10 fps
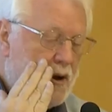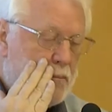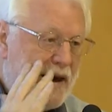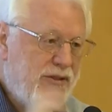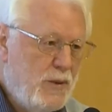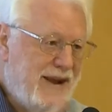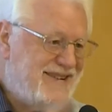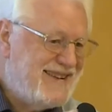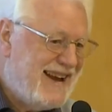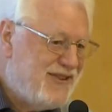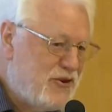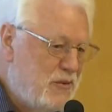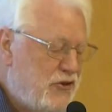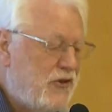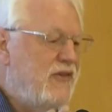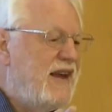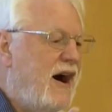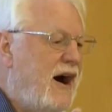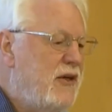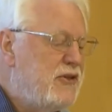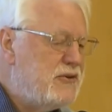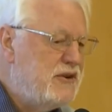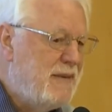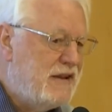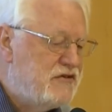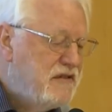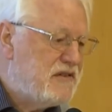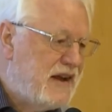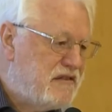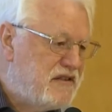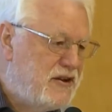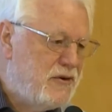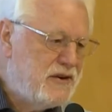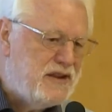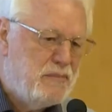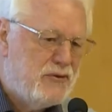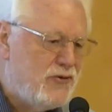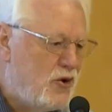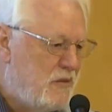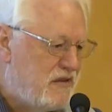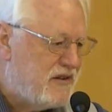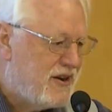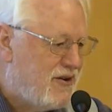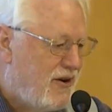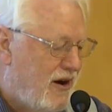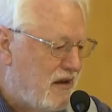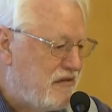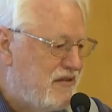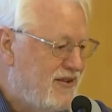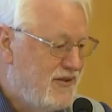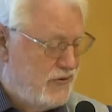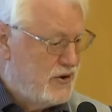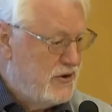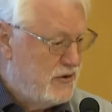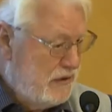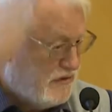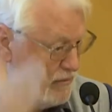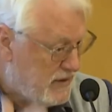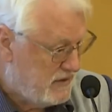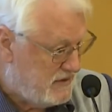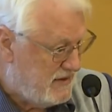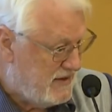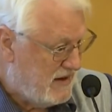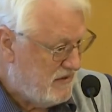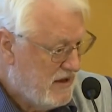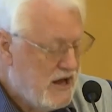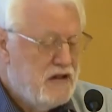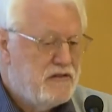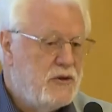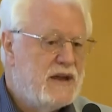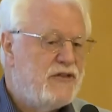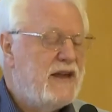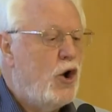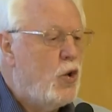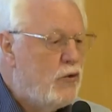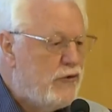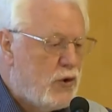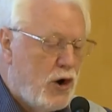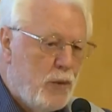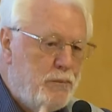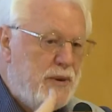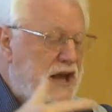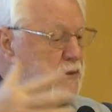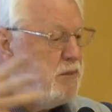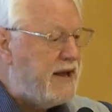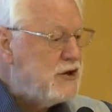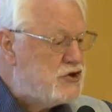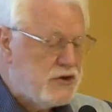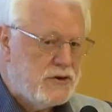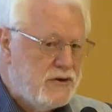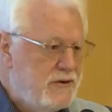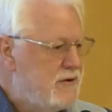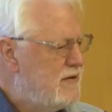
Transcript: By the way, together with the other dimensions like security, performance, and cost for your usability things. So you get the overall big picture.